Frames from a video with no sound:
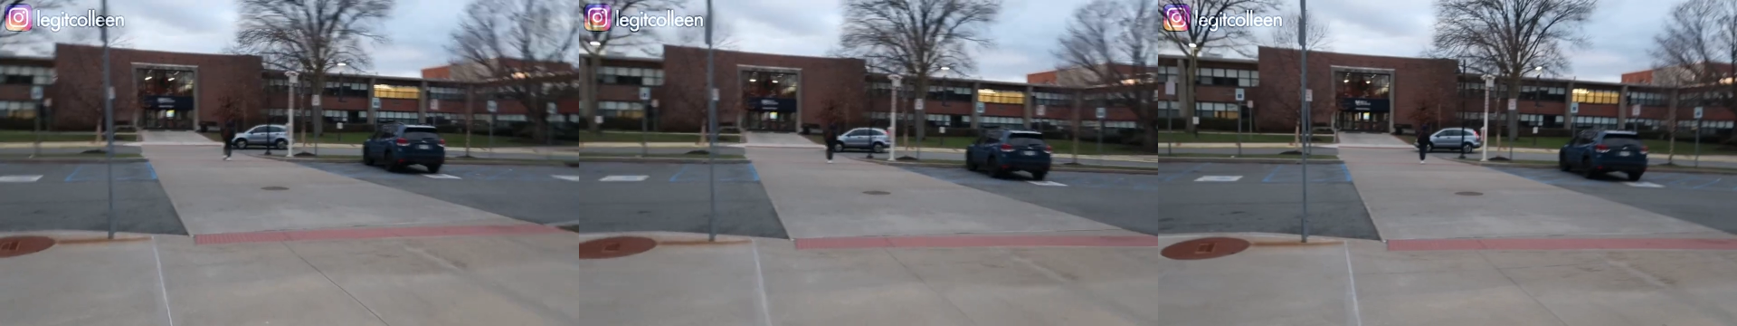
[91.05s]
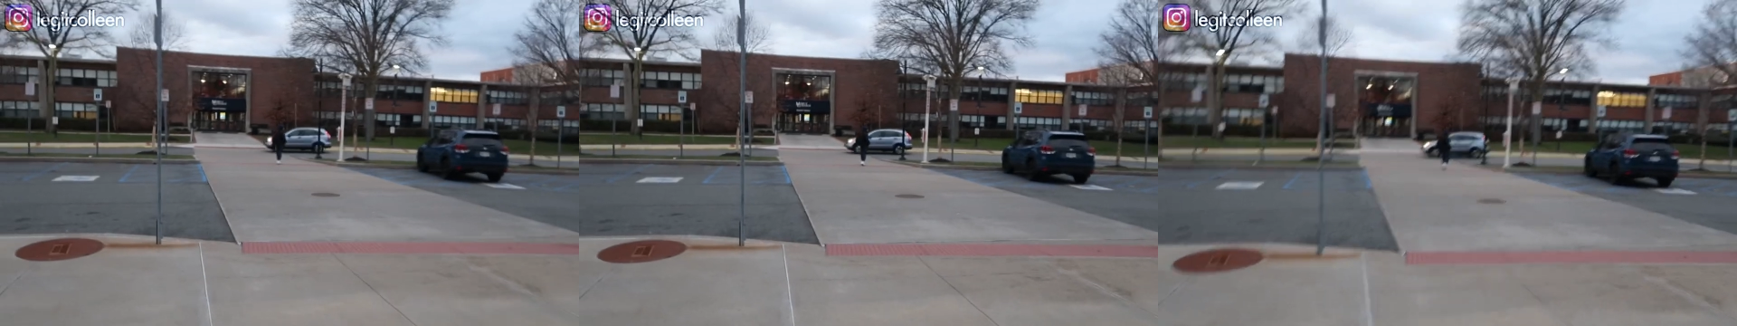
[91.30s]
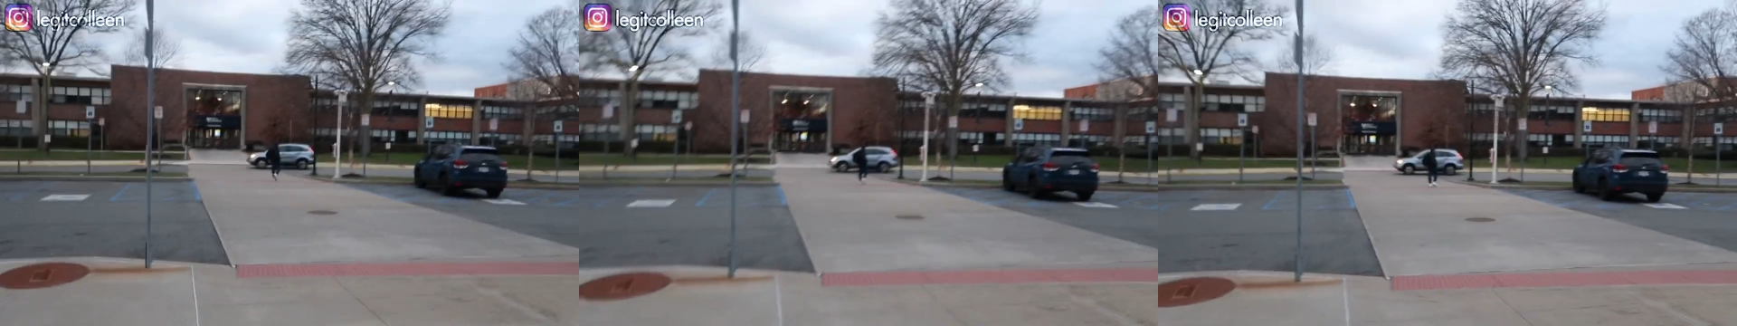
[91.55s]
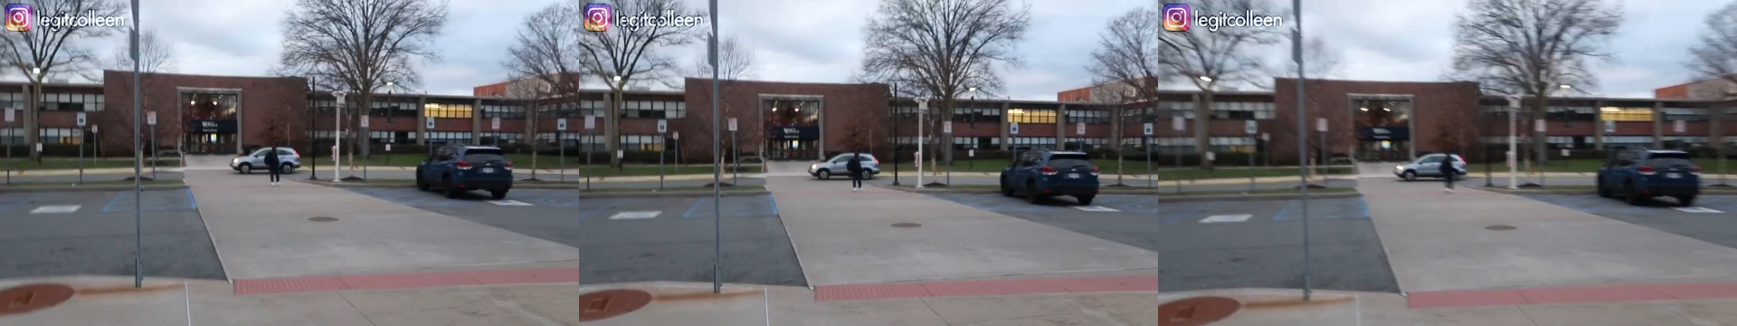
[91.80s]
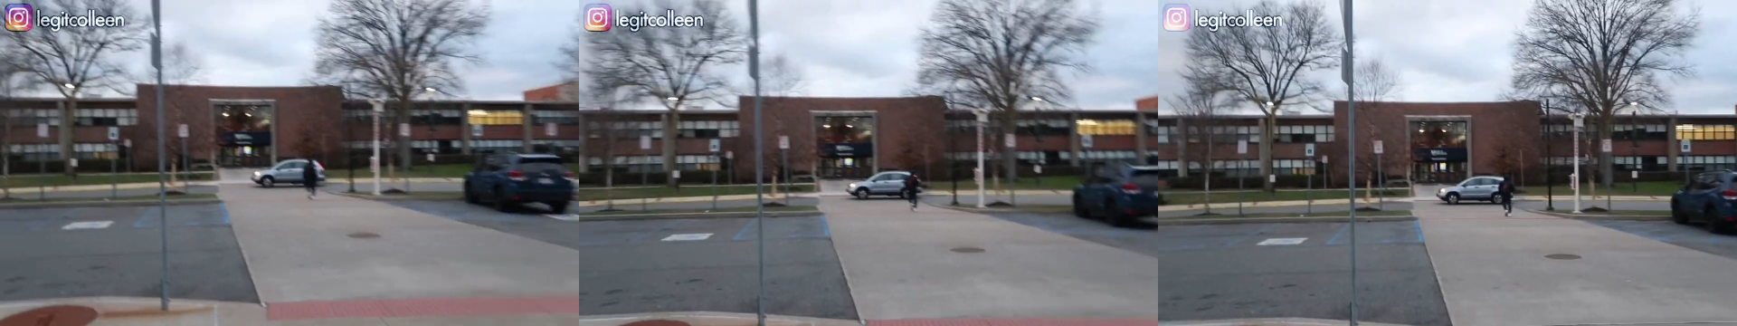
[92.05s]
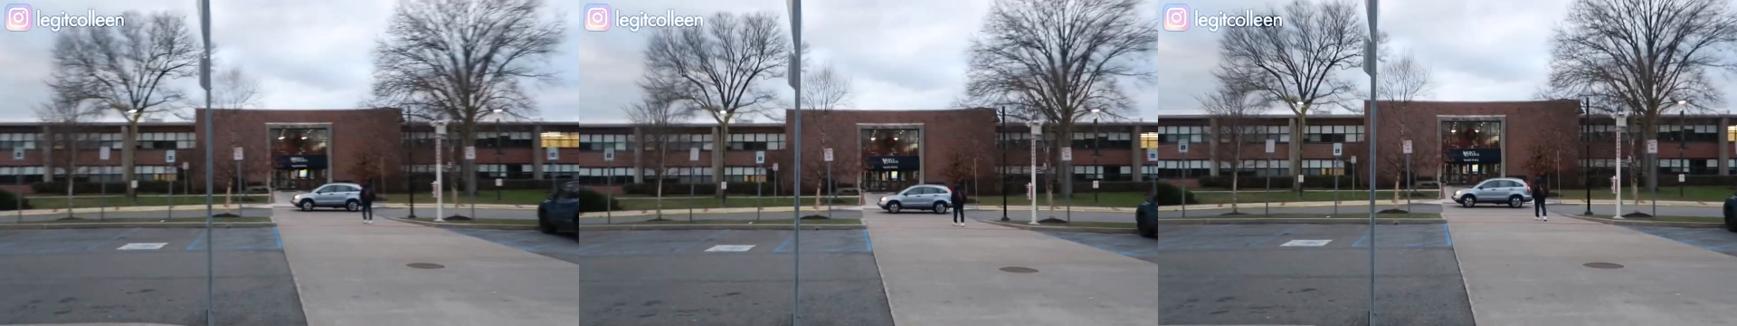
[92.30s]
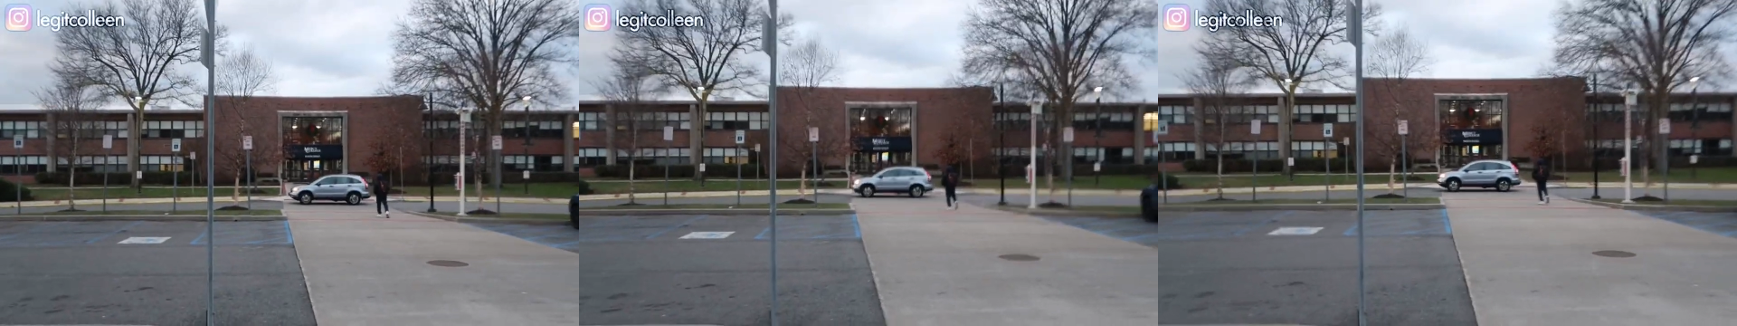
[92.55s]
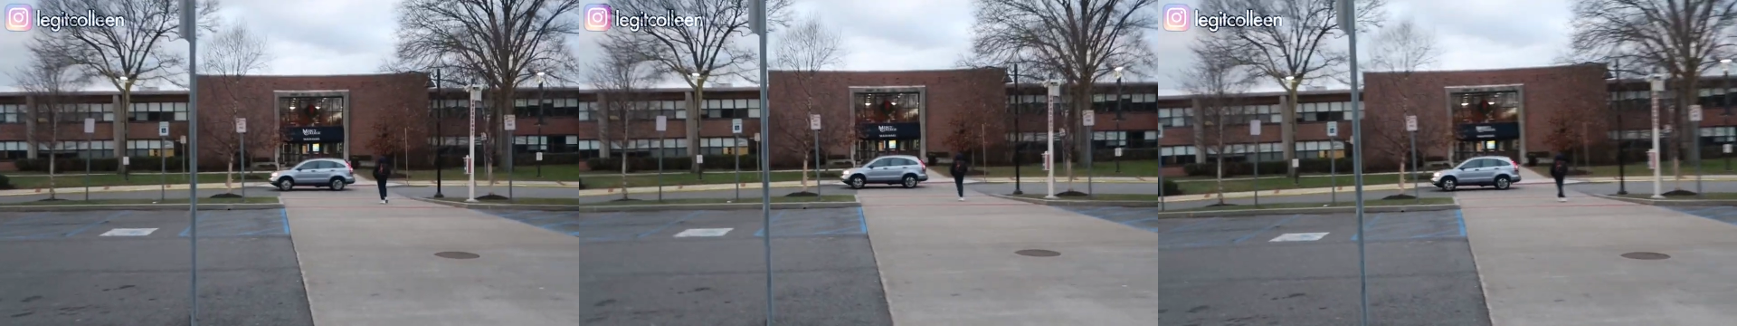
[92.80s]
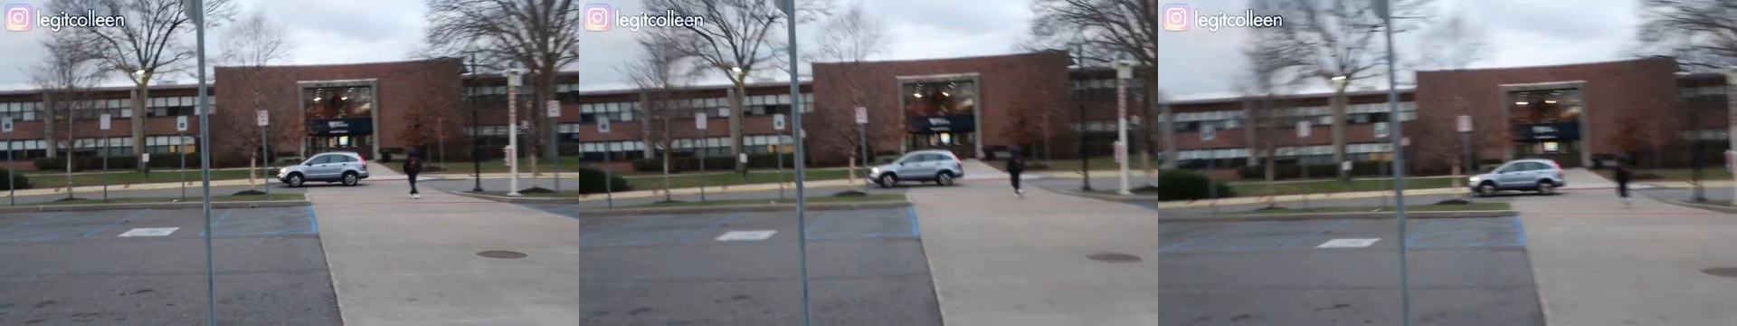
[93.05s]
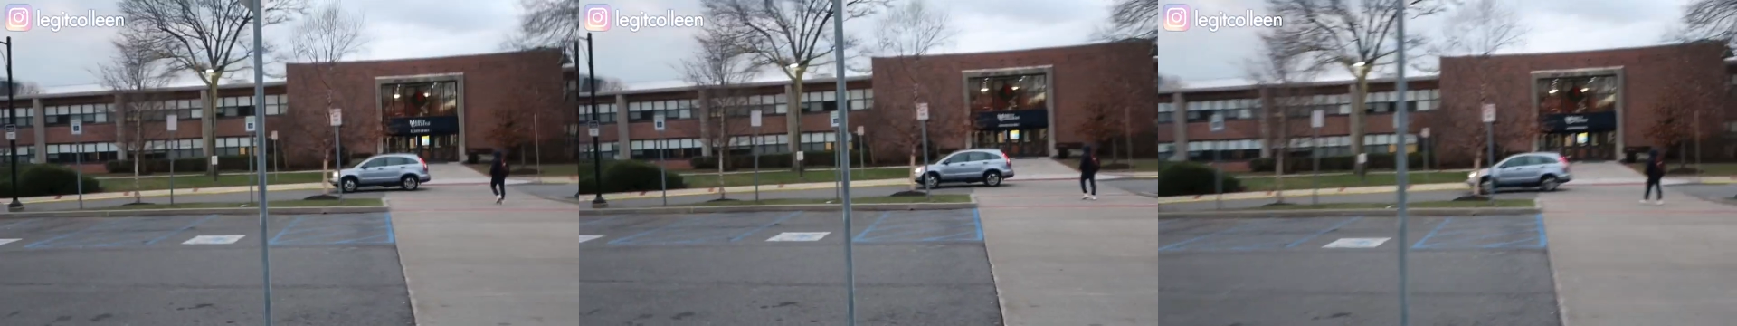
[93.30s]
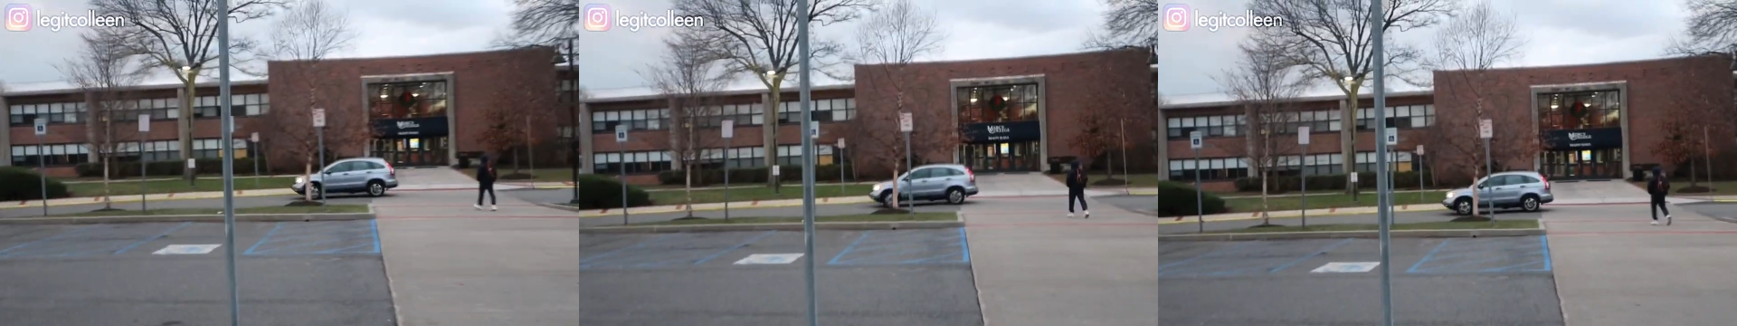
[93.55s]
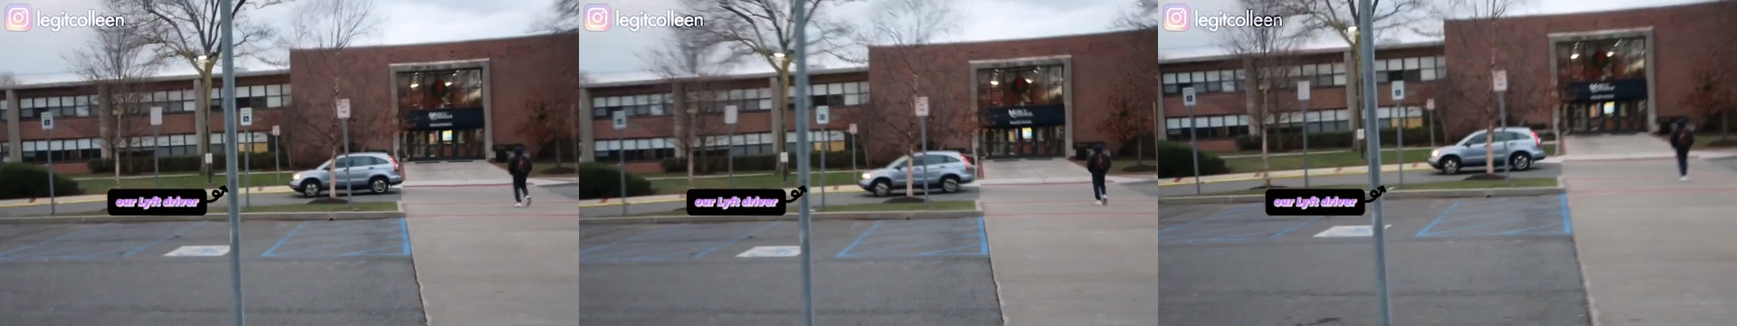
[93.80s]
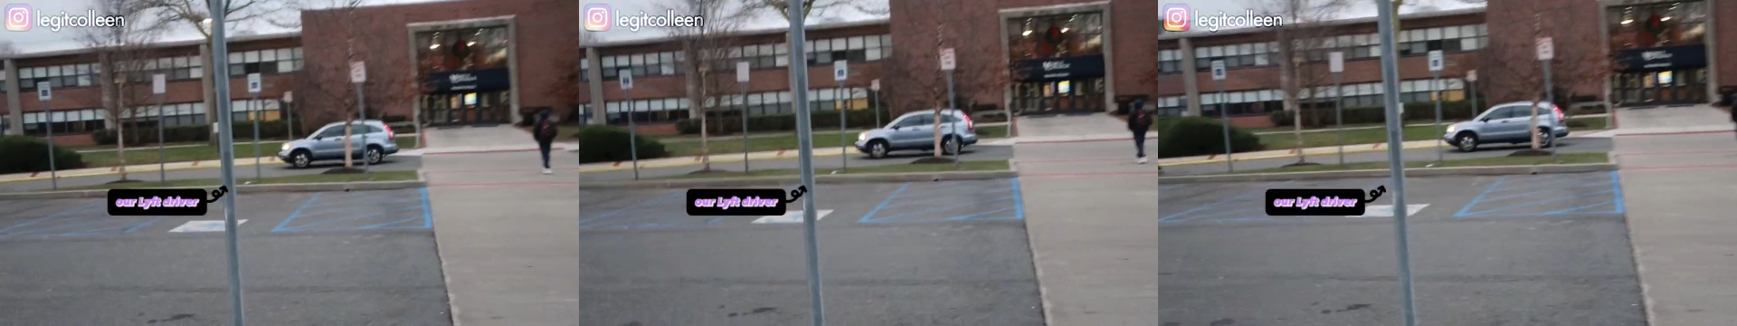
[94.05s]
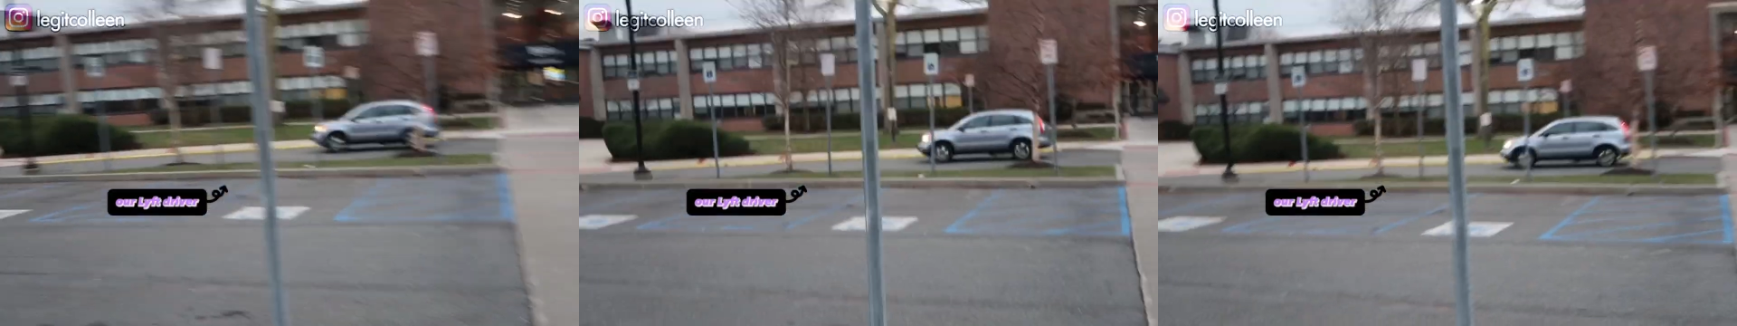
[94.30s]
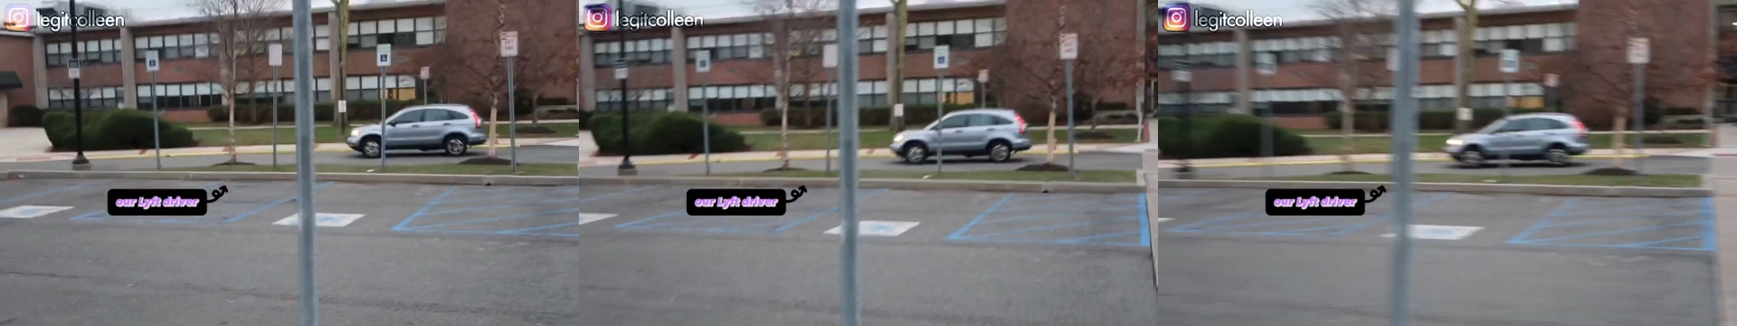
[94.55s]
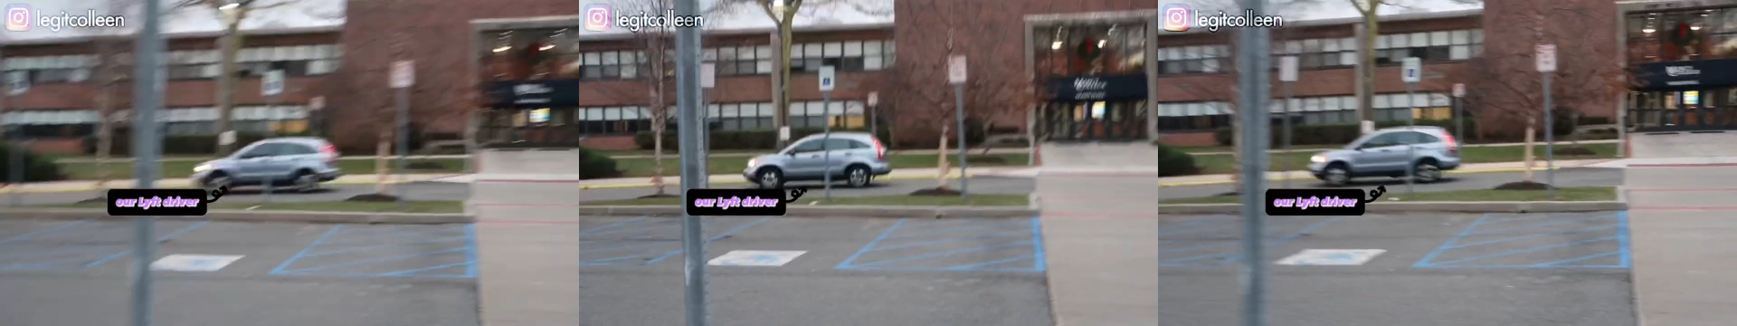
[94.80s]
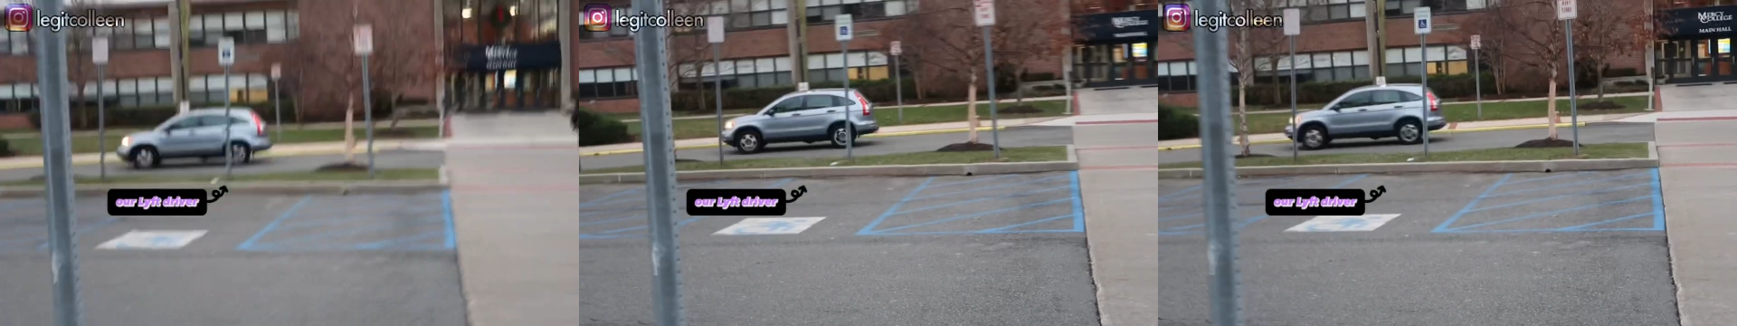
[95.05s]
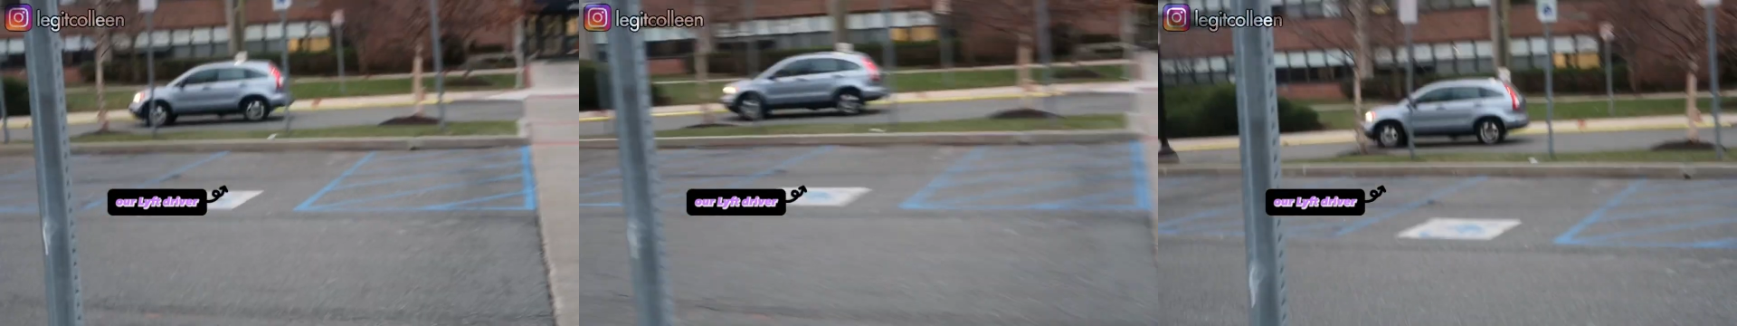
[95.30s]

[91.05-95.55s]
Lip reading: [unreadable: no face in view]